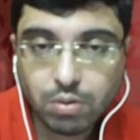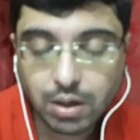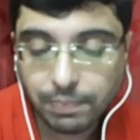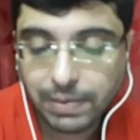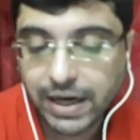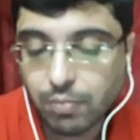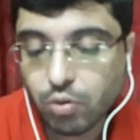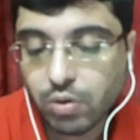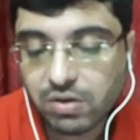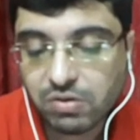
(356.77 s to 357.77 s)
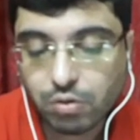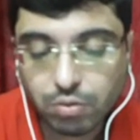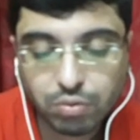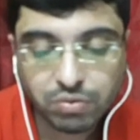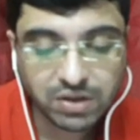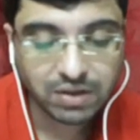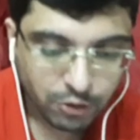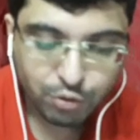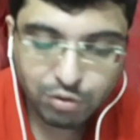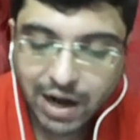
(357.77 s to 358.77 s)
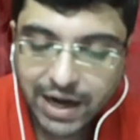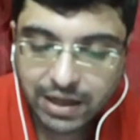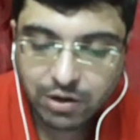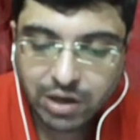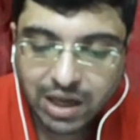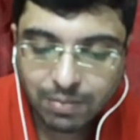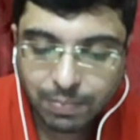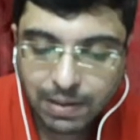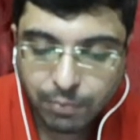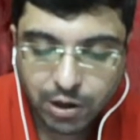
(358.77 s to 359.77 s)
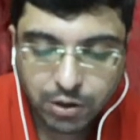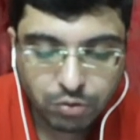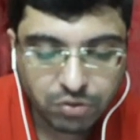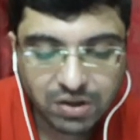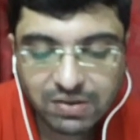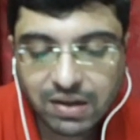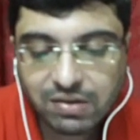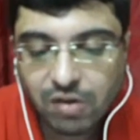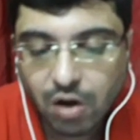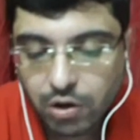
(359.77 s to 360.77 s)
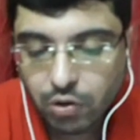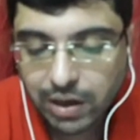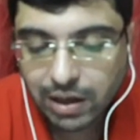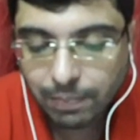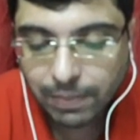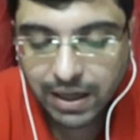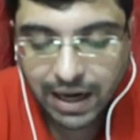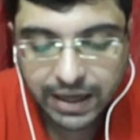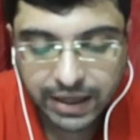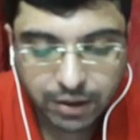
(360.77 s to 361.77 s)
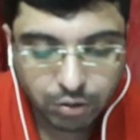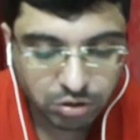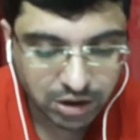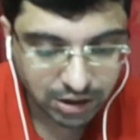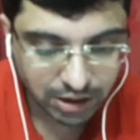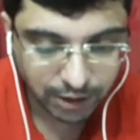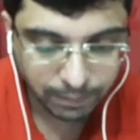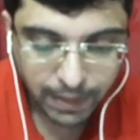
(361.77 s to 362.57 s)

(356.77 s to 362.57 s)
played move is rook to c1. So either you can play pawn to c6 or you can play knight into c3.